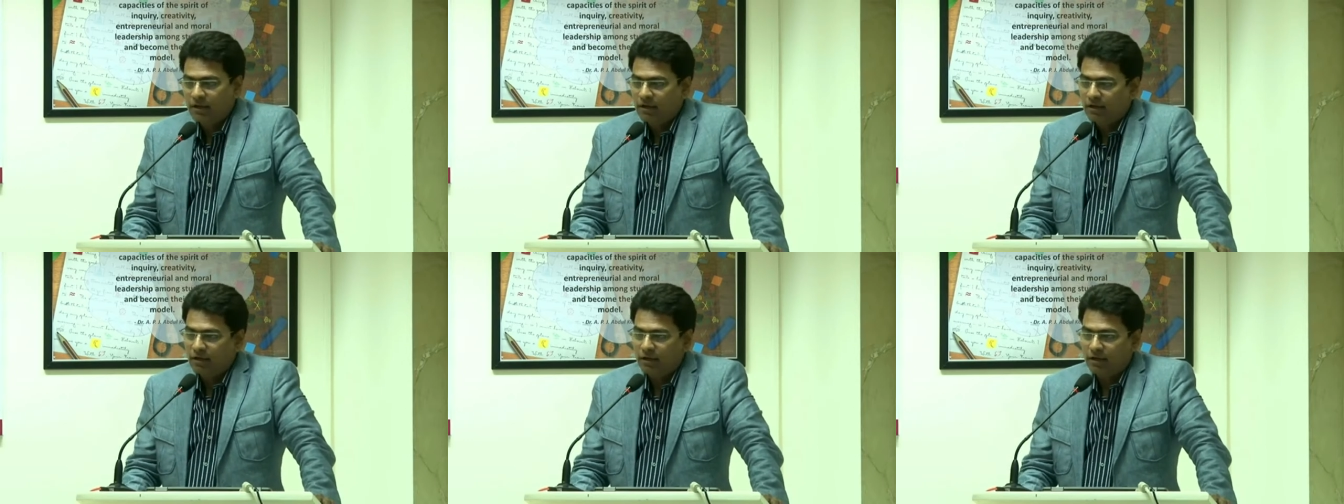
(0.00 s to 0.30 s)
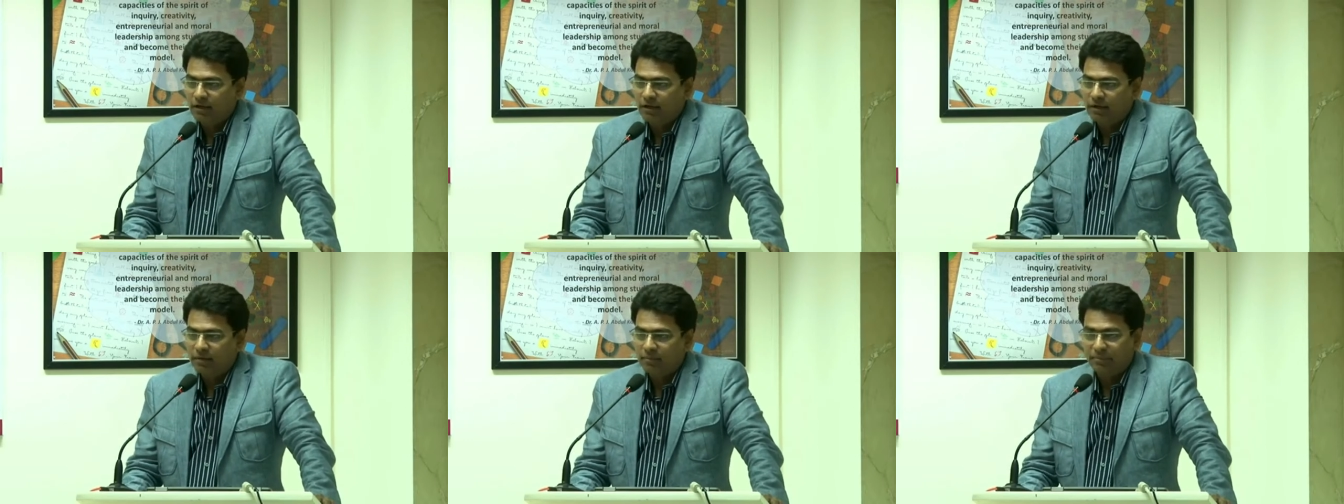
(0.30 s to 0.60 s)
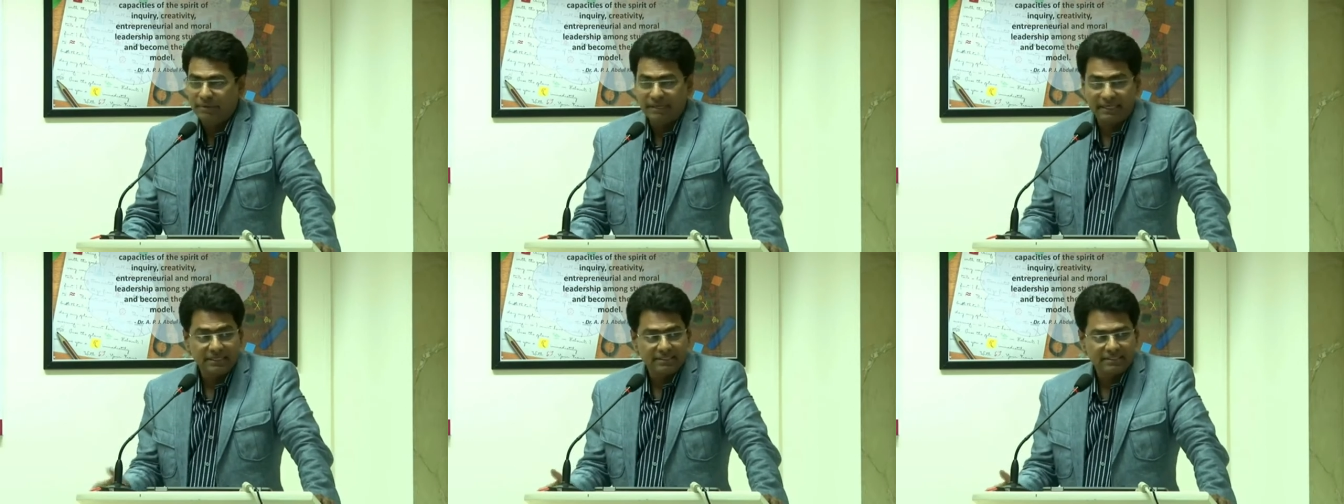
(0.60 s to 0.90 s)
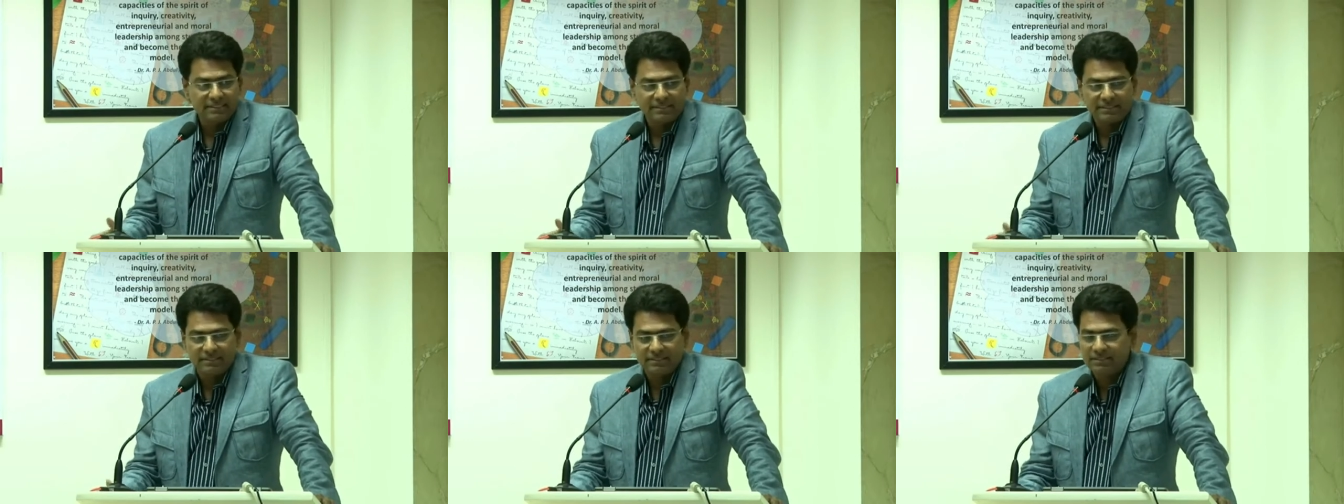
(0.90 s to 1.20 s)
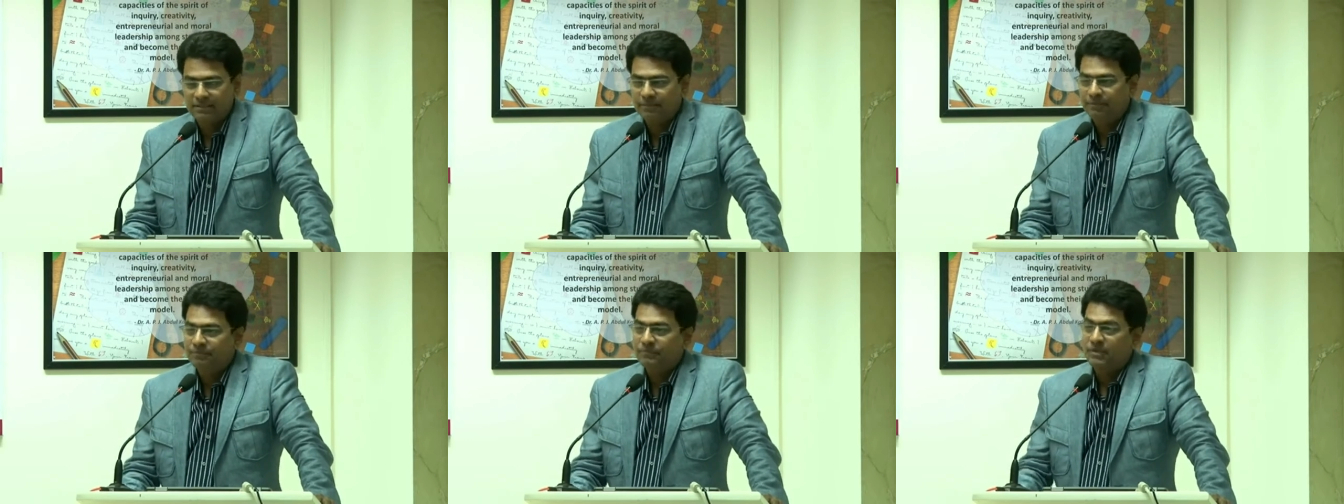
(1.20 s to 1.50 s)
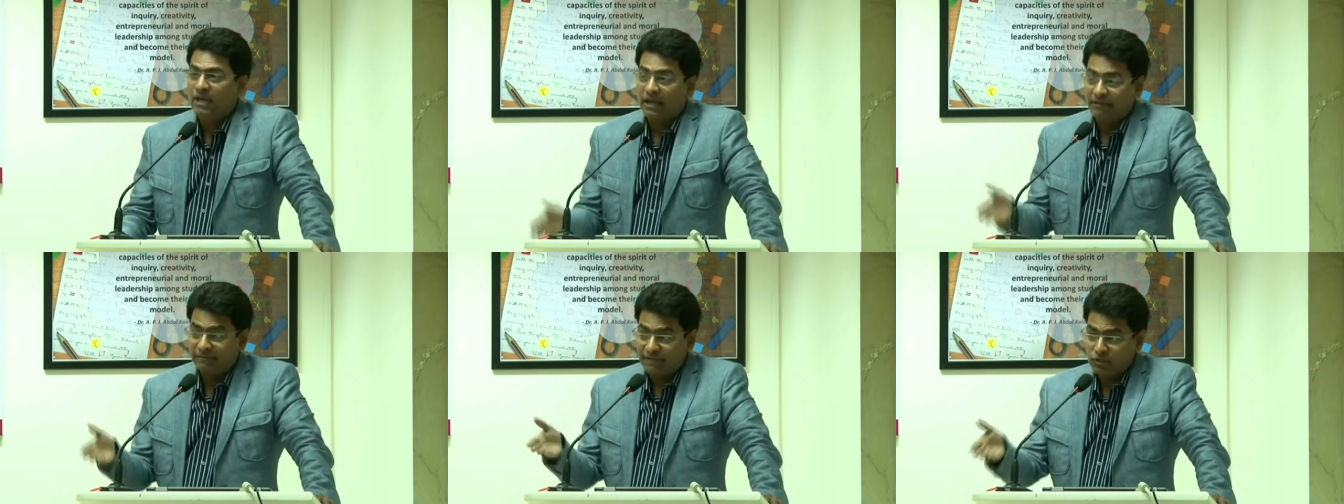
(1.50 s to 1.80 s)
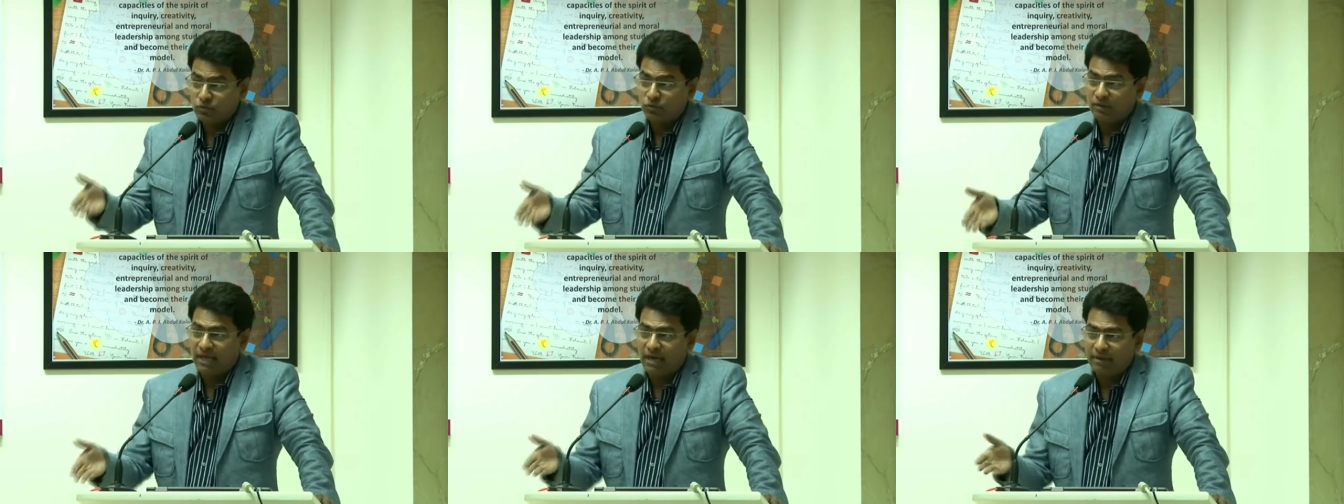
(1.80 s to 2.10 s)
uh, big incidents. And
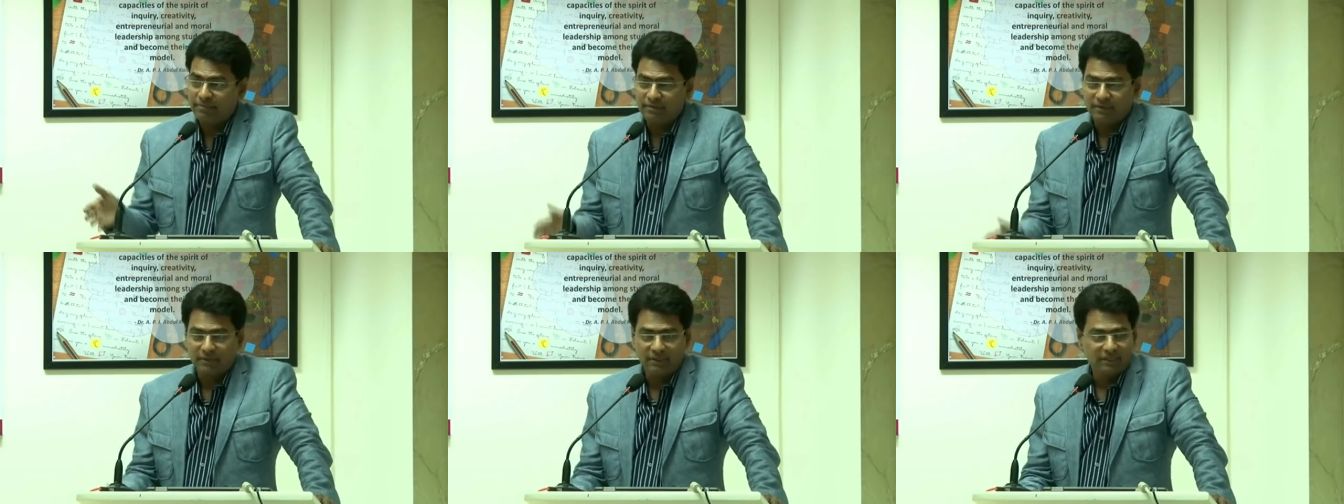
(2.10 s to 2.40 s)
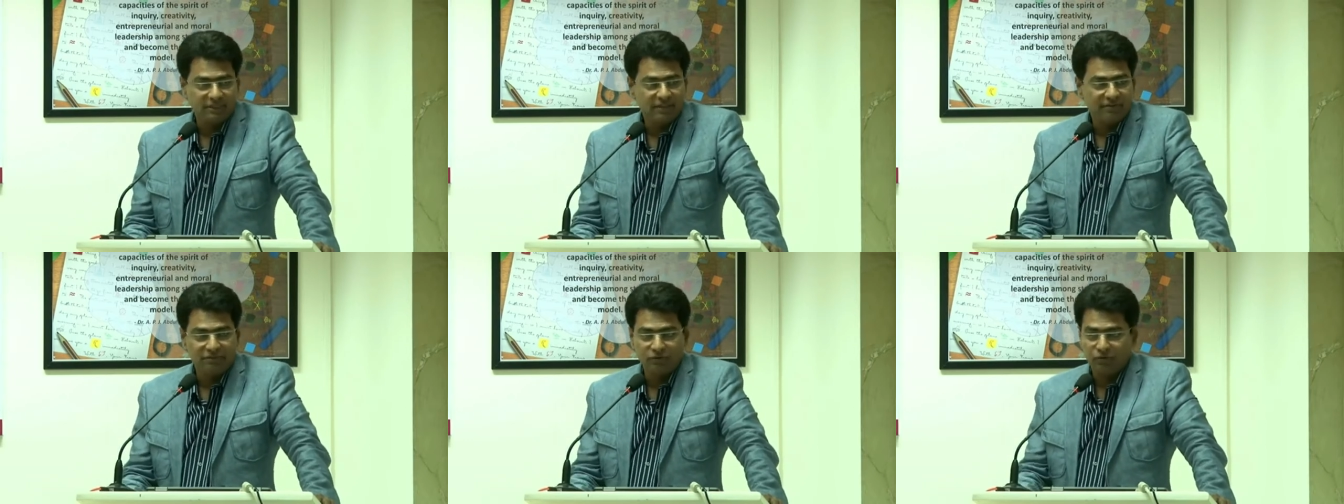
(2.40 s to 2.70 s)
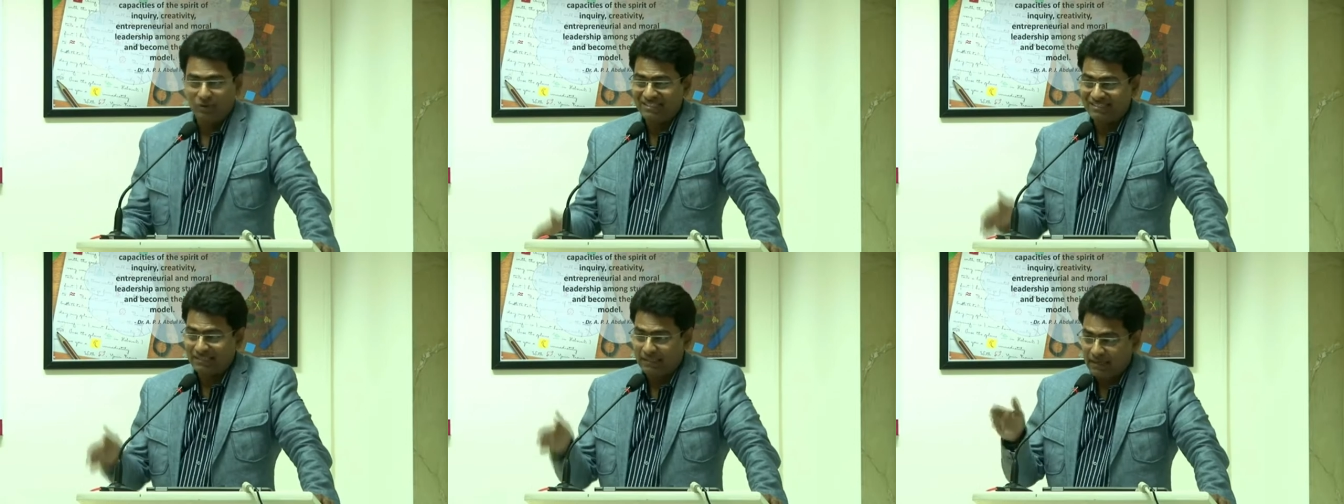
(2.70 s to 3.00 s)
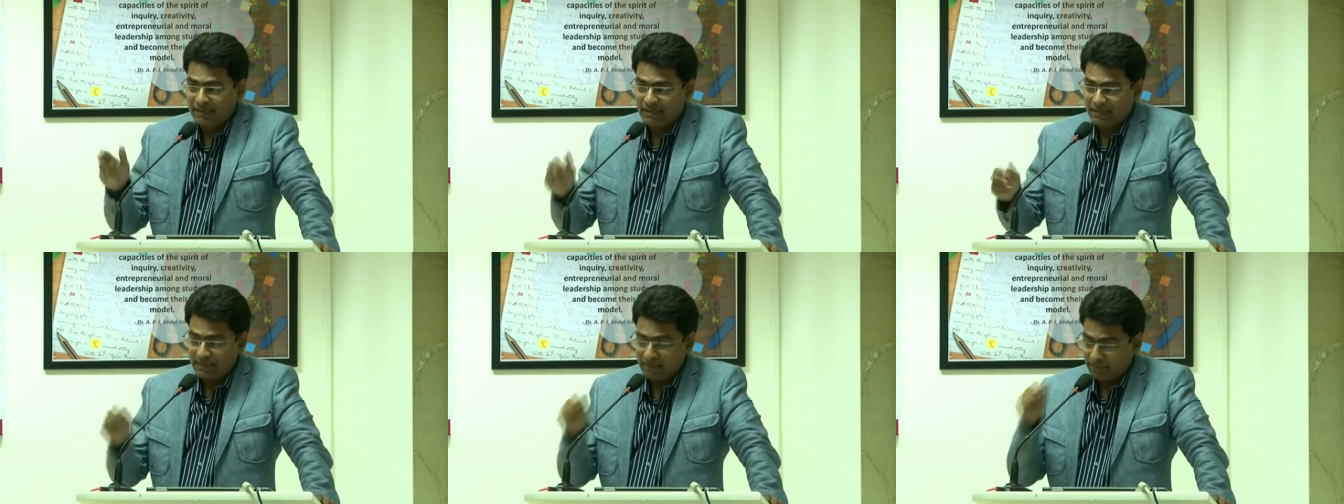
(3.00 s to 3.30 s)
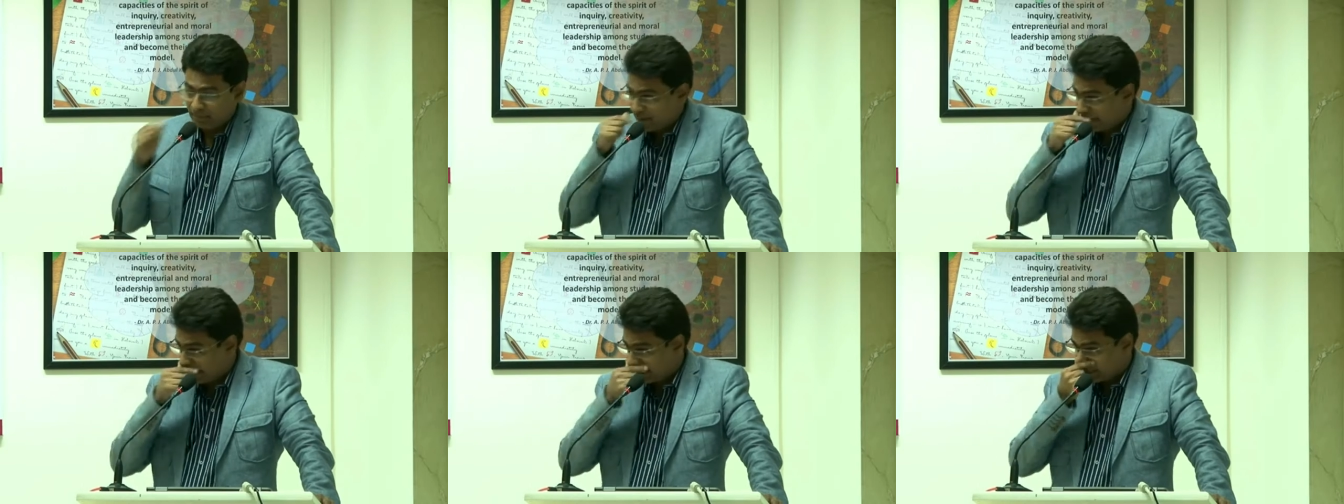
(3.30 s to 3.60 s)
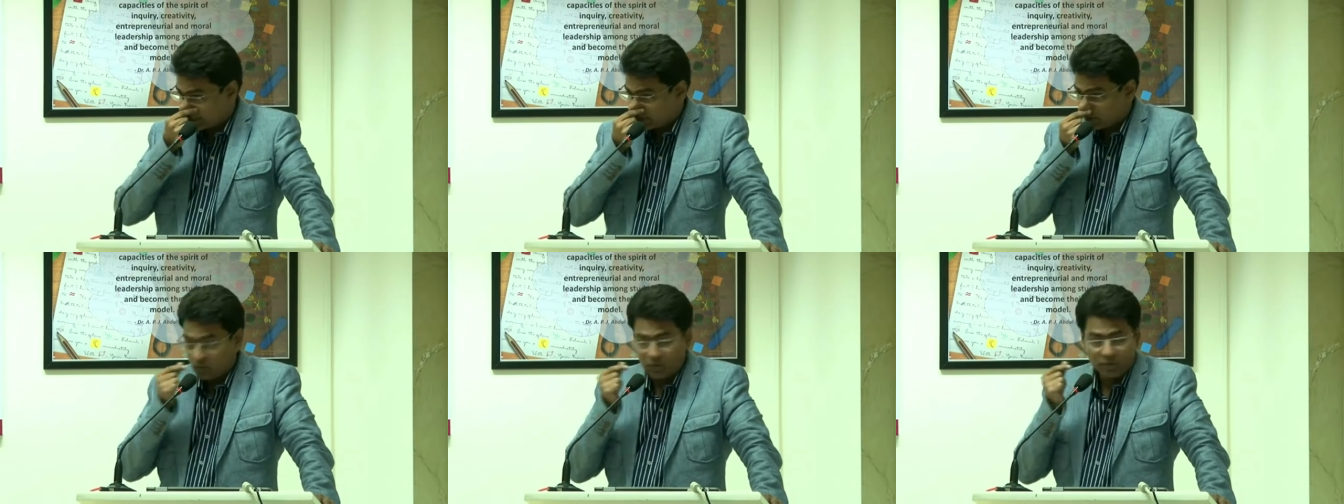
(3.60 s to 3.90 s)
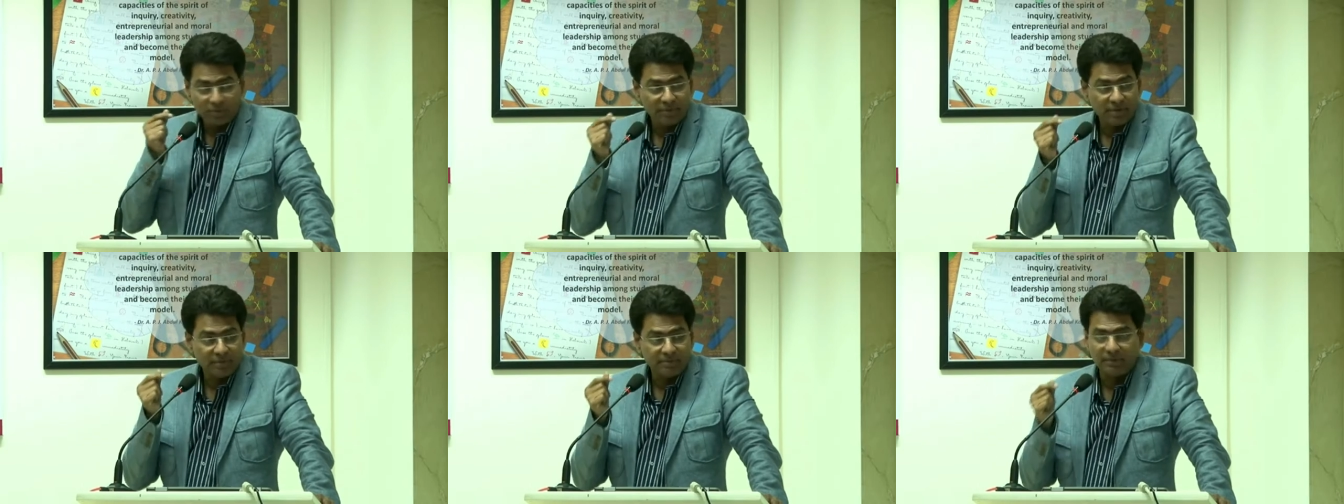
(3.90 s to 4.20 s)
that's what happened. Gaddafi was killed by his
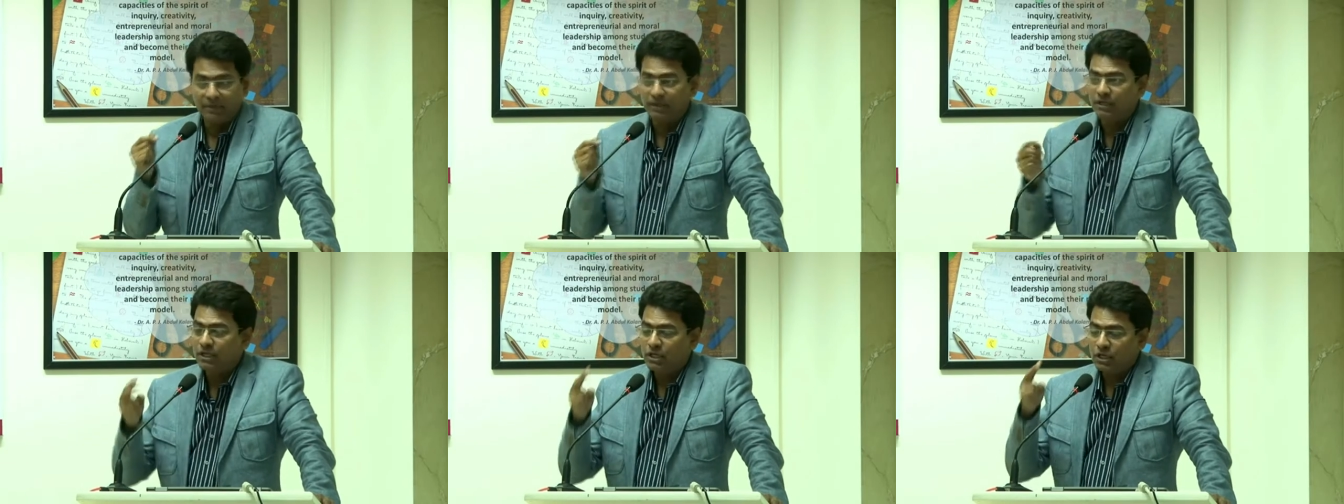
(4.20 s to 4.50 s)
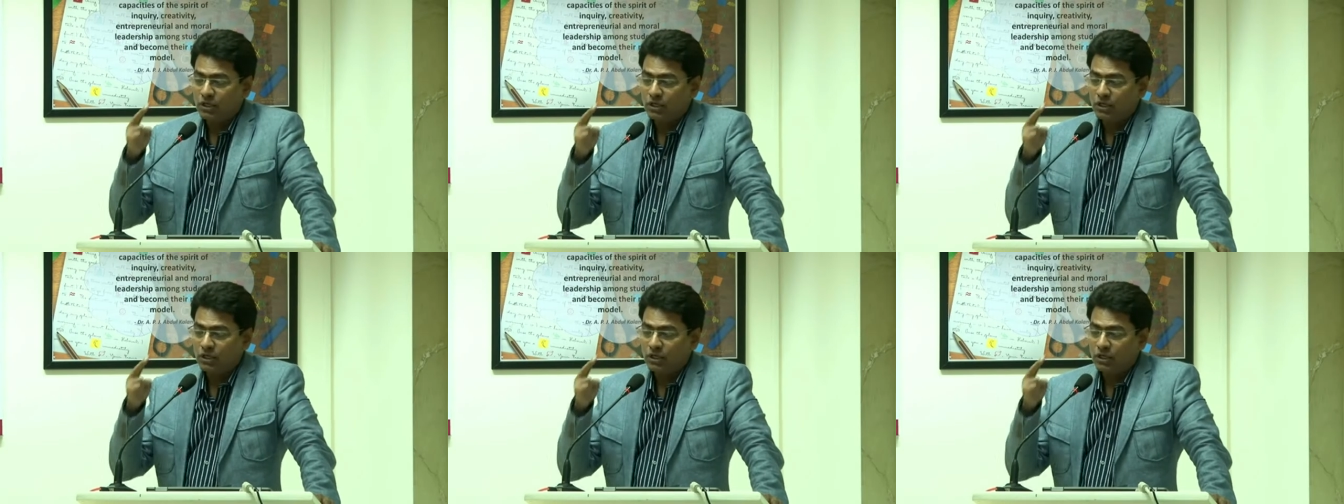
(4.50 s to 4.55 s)
own people.